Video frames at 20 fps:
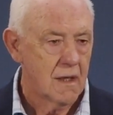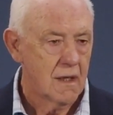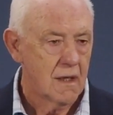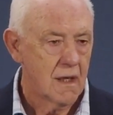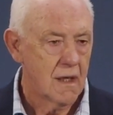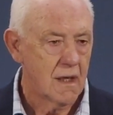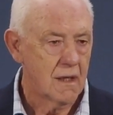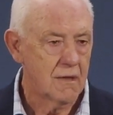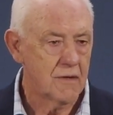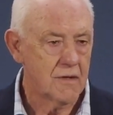
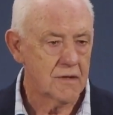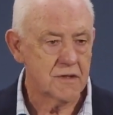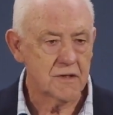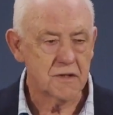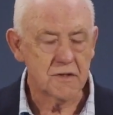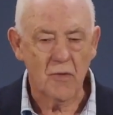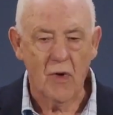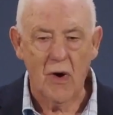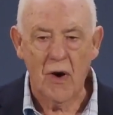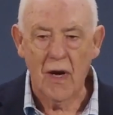And this
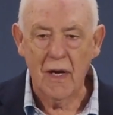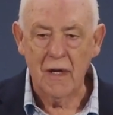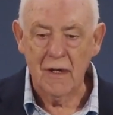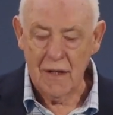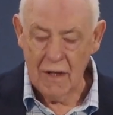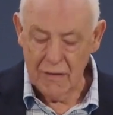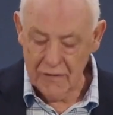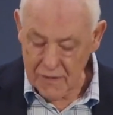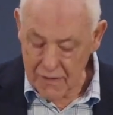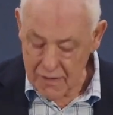is why, you
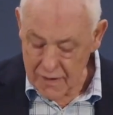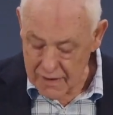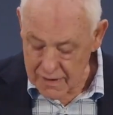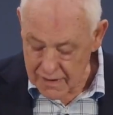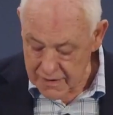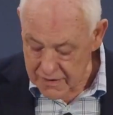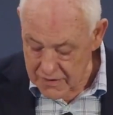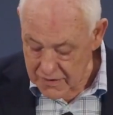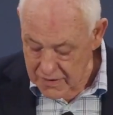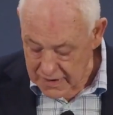know, the
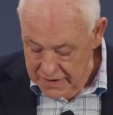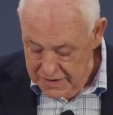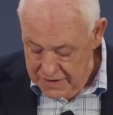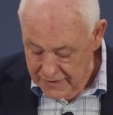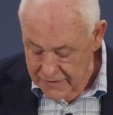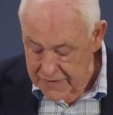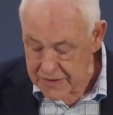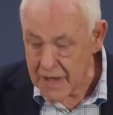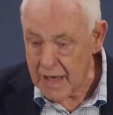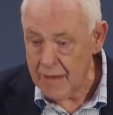early
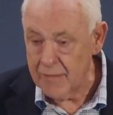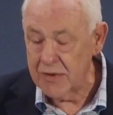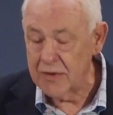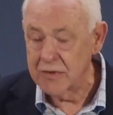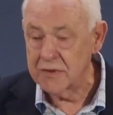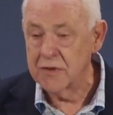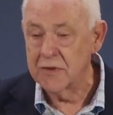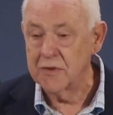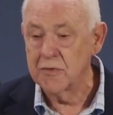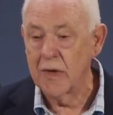Salvation Army
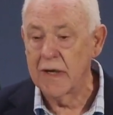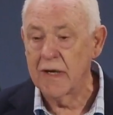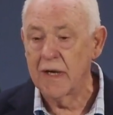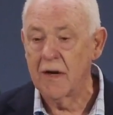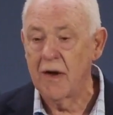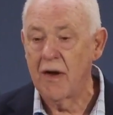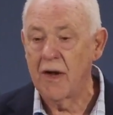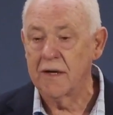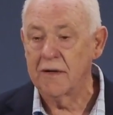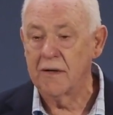used to dwell a
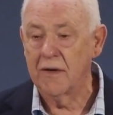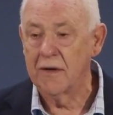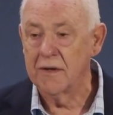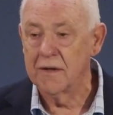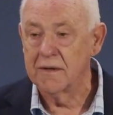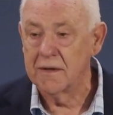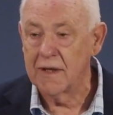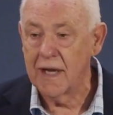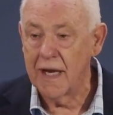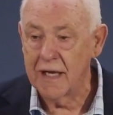lot
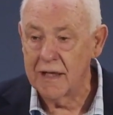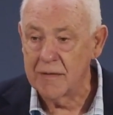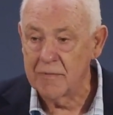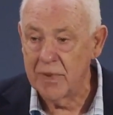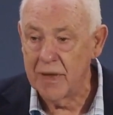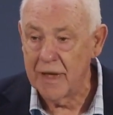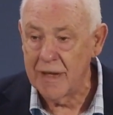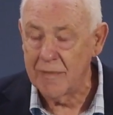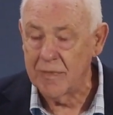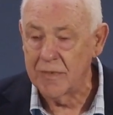on getting
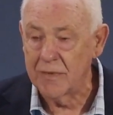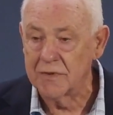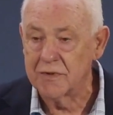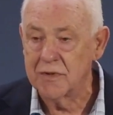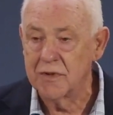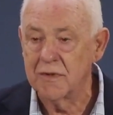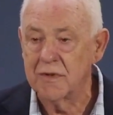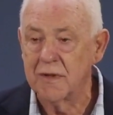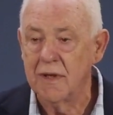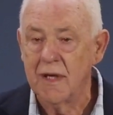people
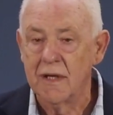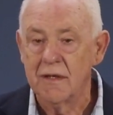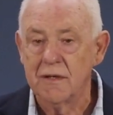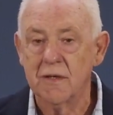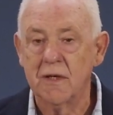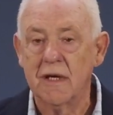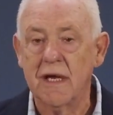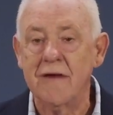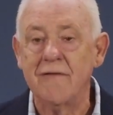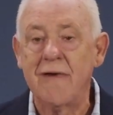to
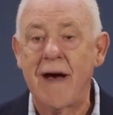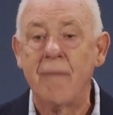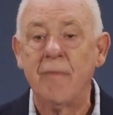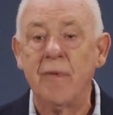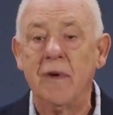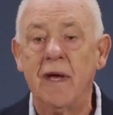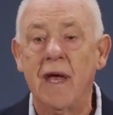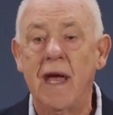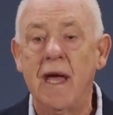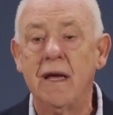give
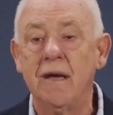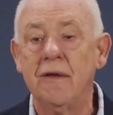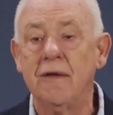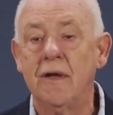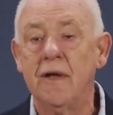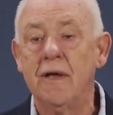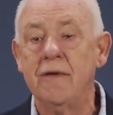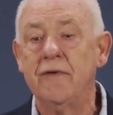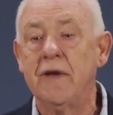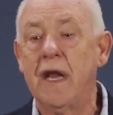up
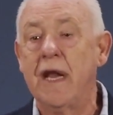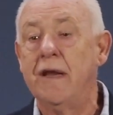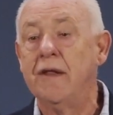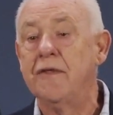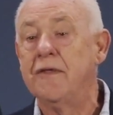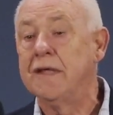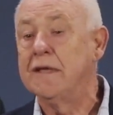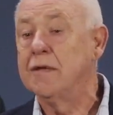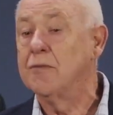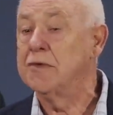even
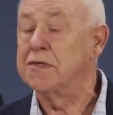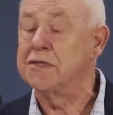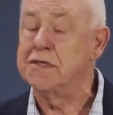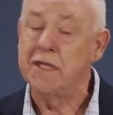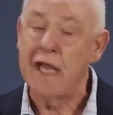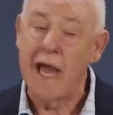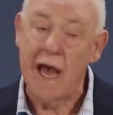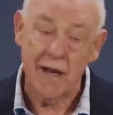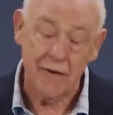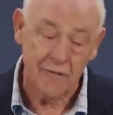anything that was
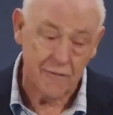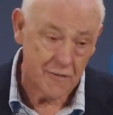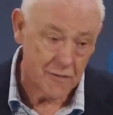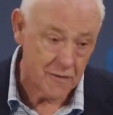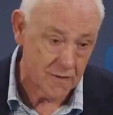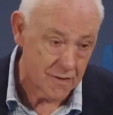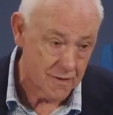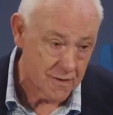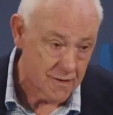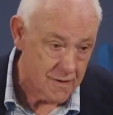
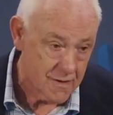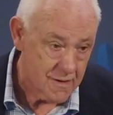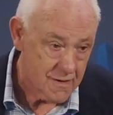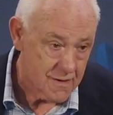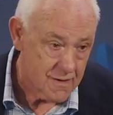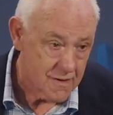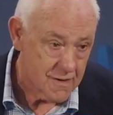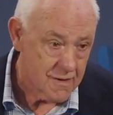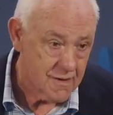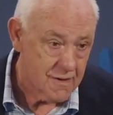doubtful
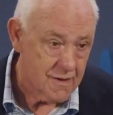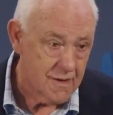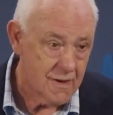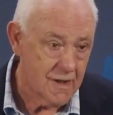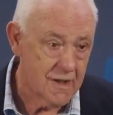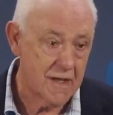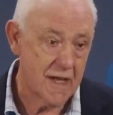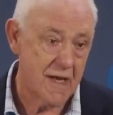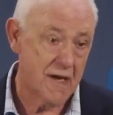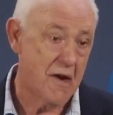
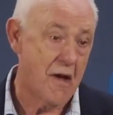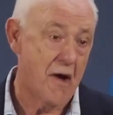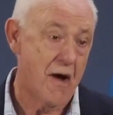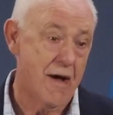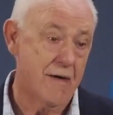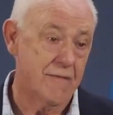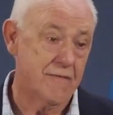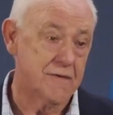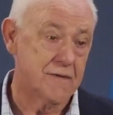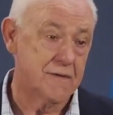in their
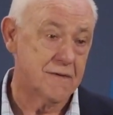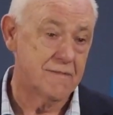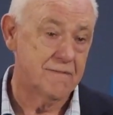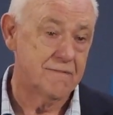lives.